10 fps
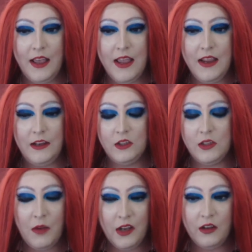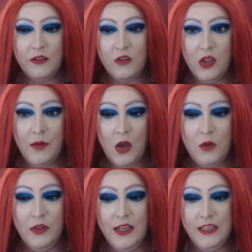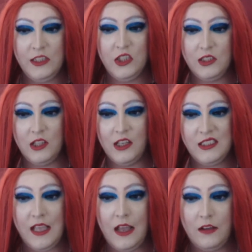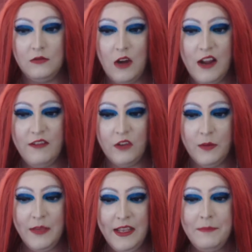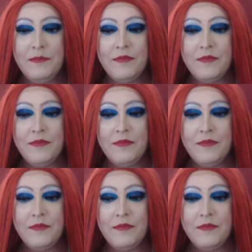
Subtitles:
because the mic I've got at the moment is just like sat right in front of me.